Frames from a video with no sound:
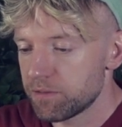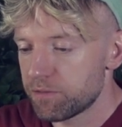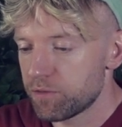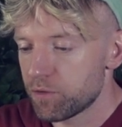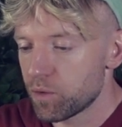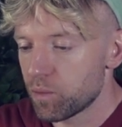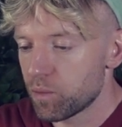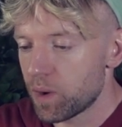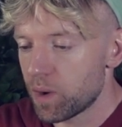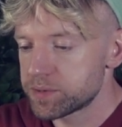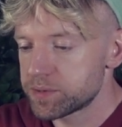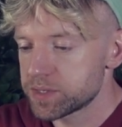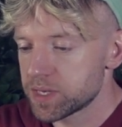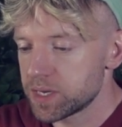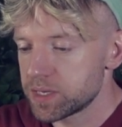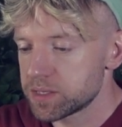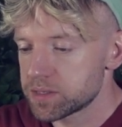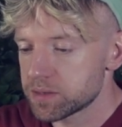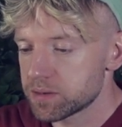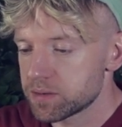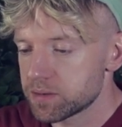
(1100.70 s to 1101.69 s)
for
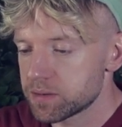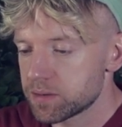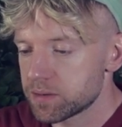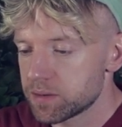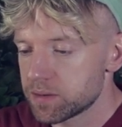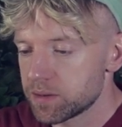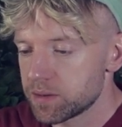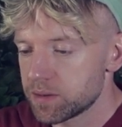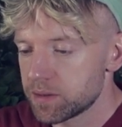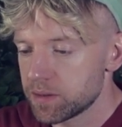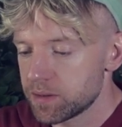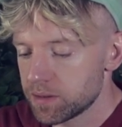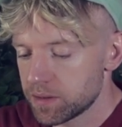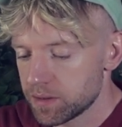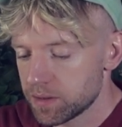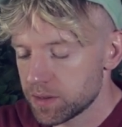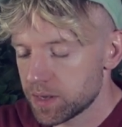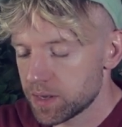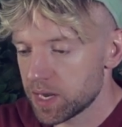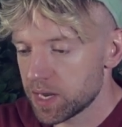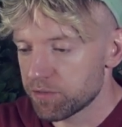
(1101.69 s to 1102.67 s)
website.
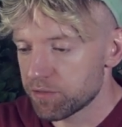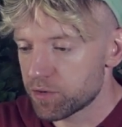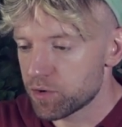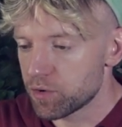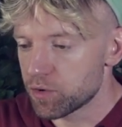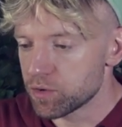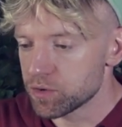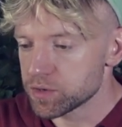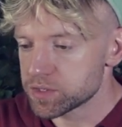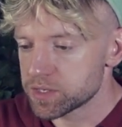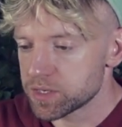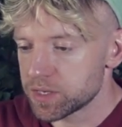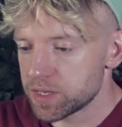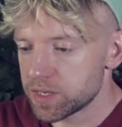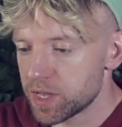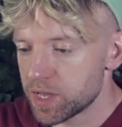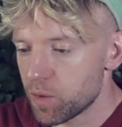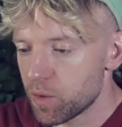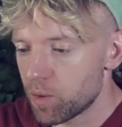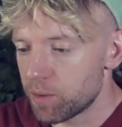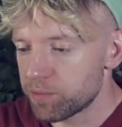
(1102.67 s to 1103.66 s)
And of course,
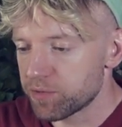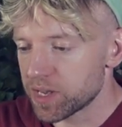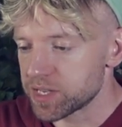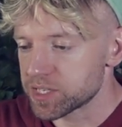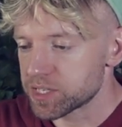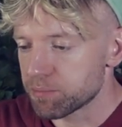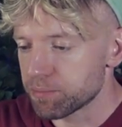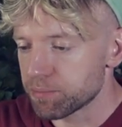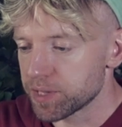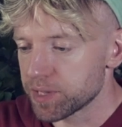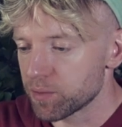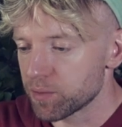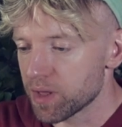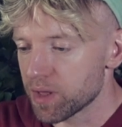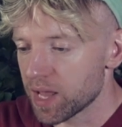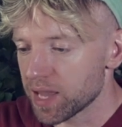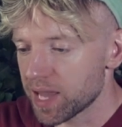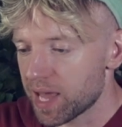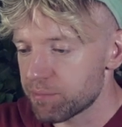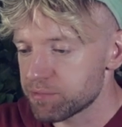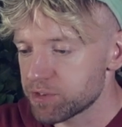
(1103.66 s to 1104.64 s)
no website is complete
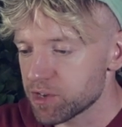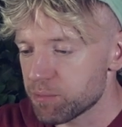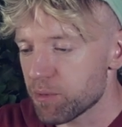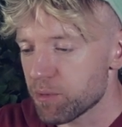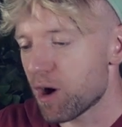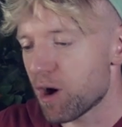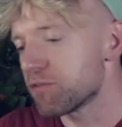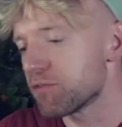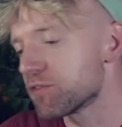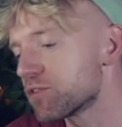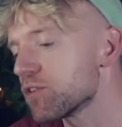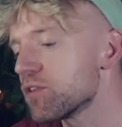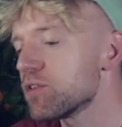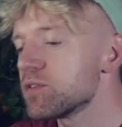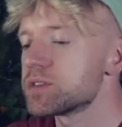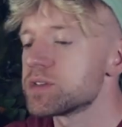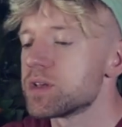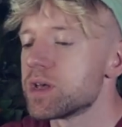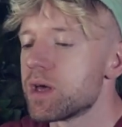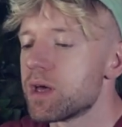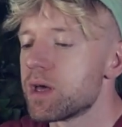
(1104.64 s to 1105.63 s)
without a laptop of
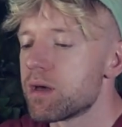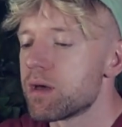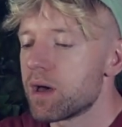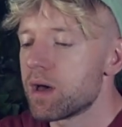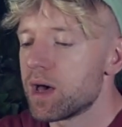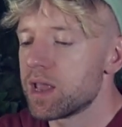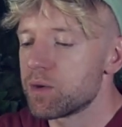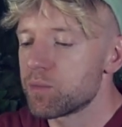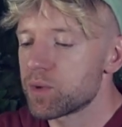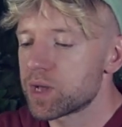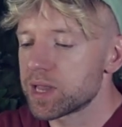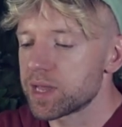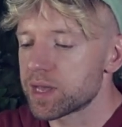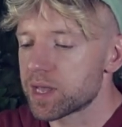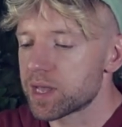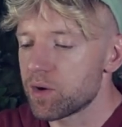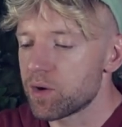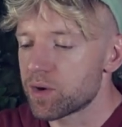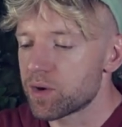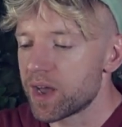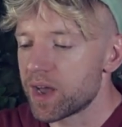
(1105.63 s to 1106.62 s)
sorts. And then we
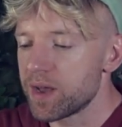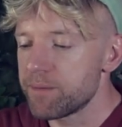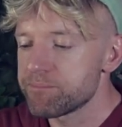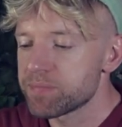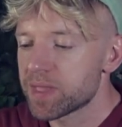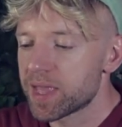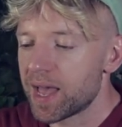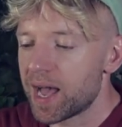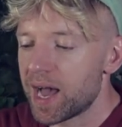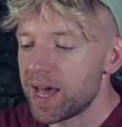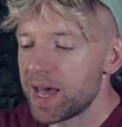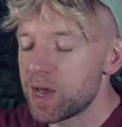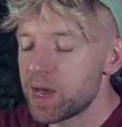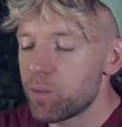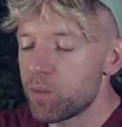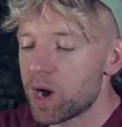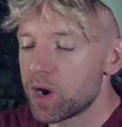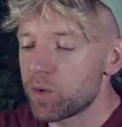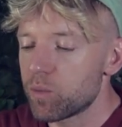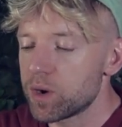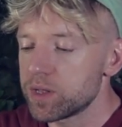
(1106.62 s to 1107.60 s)
click OK. And then
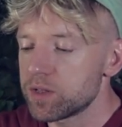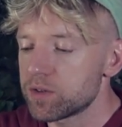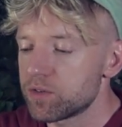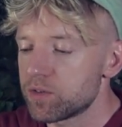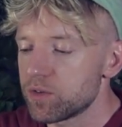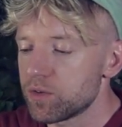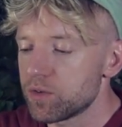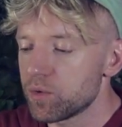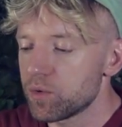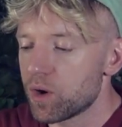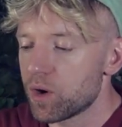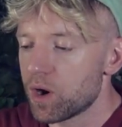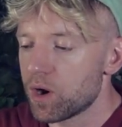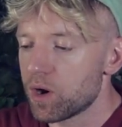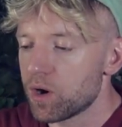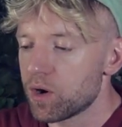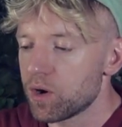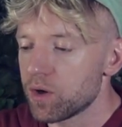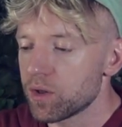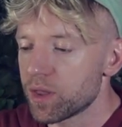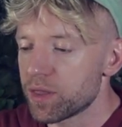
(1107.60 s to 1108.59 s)
what I'd want you to do
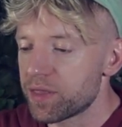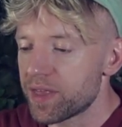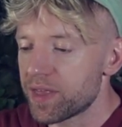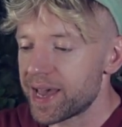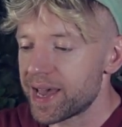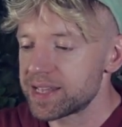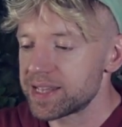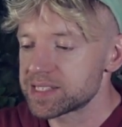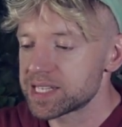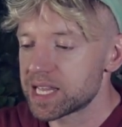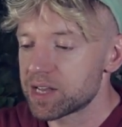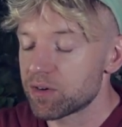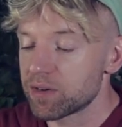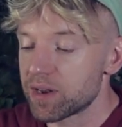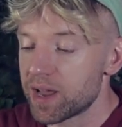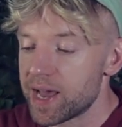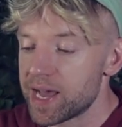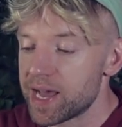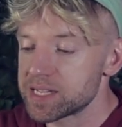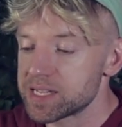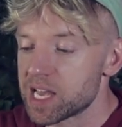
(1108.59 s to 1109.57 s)
on that is click on
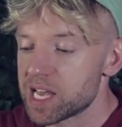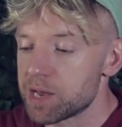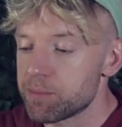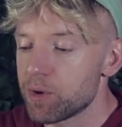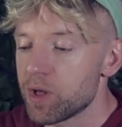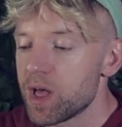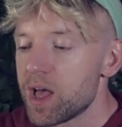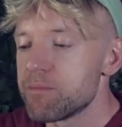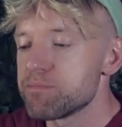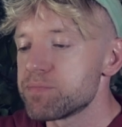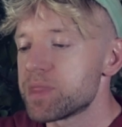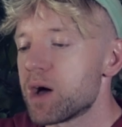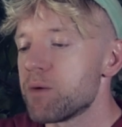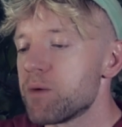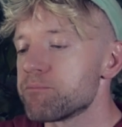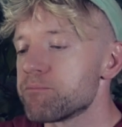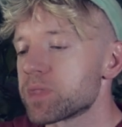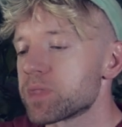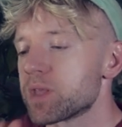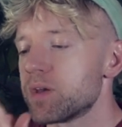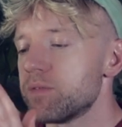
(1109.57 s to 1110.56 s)
Airtable.
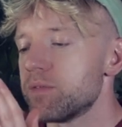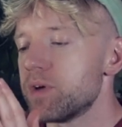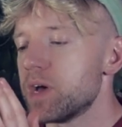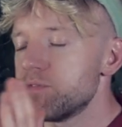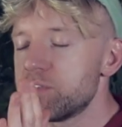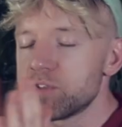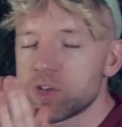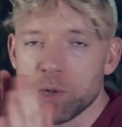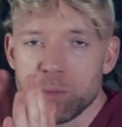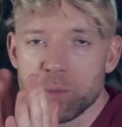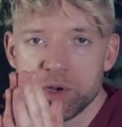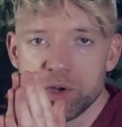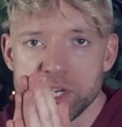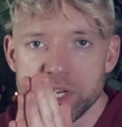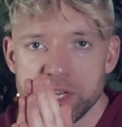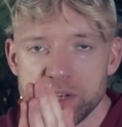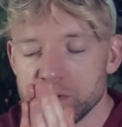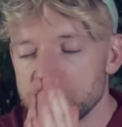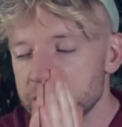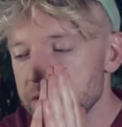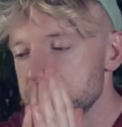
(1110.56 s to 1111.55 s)
Now, there's a couple ways you
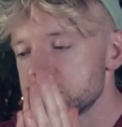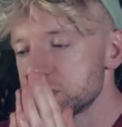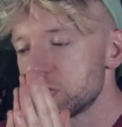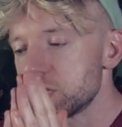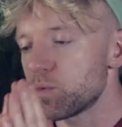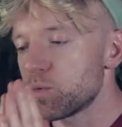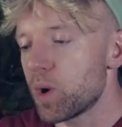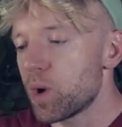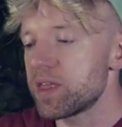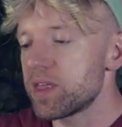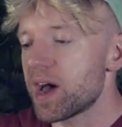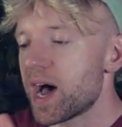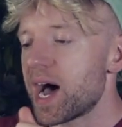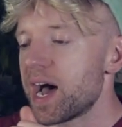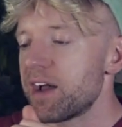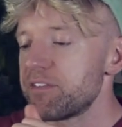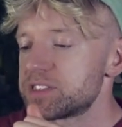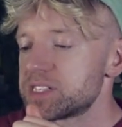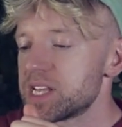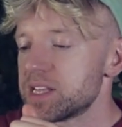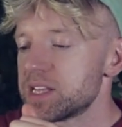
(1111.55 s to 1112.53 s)
can do this. The way that
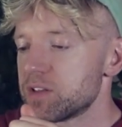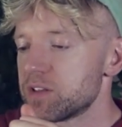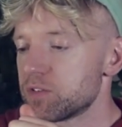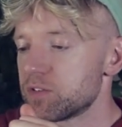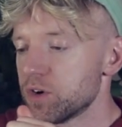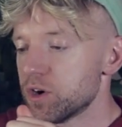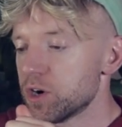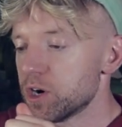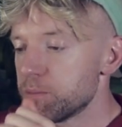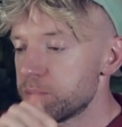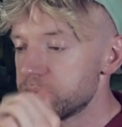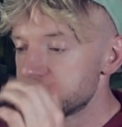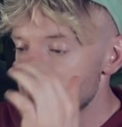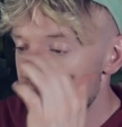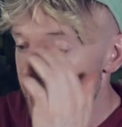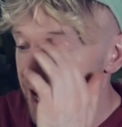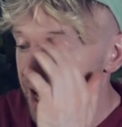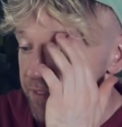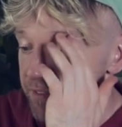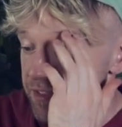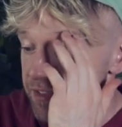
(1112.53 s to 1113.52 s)
I've set this up is
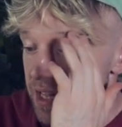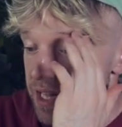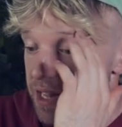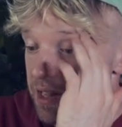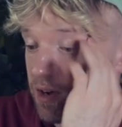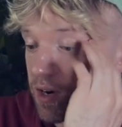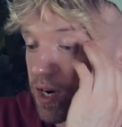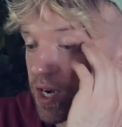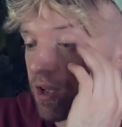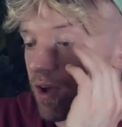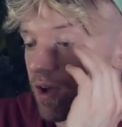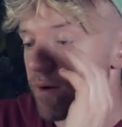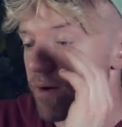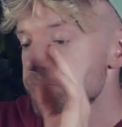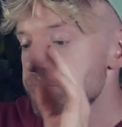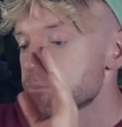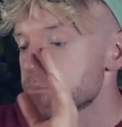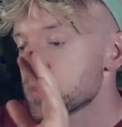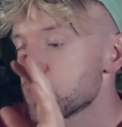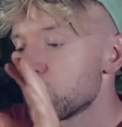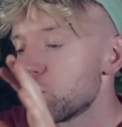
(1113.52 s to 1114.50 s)
I've said, look,
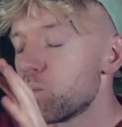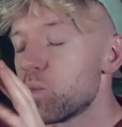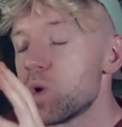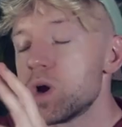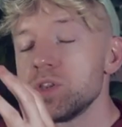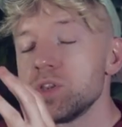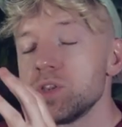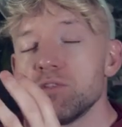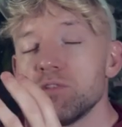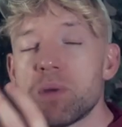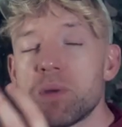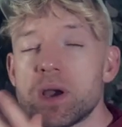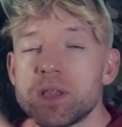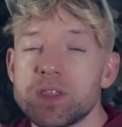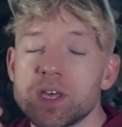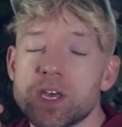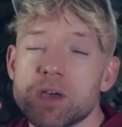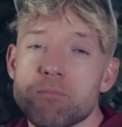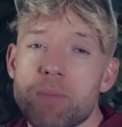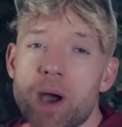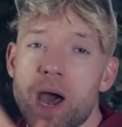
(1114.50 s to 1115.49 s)
when you've made
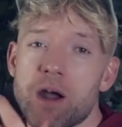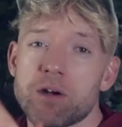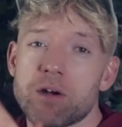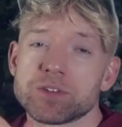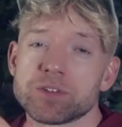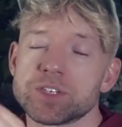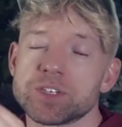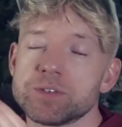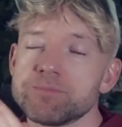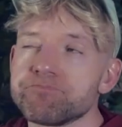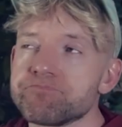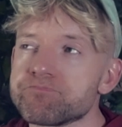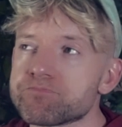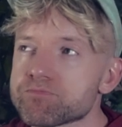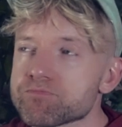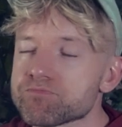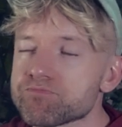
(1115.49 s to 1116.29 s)
the comparison,